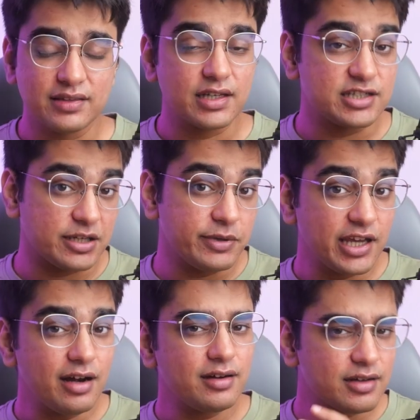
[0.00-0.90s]
The
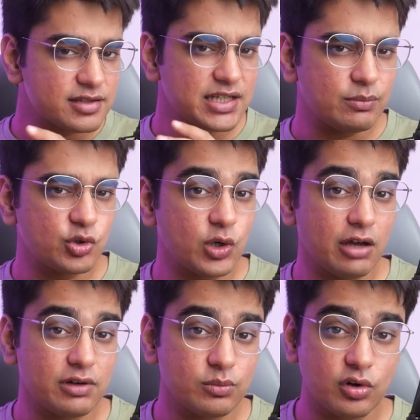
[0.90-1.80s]
JBL does seem to have
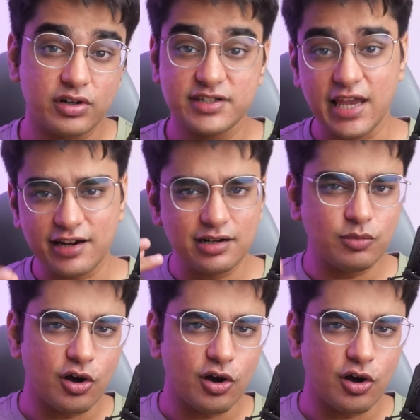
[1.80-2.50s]
a more recycled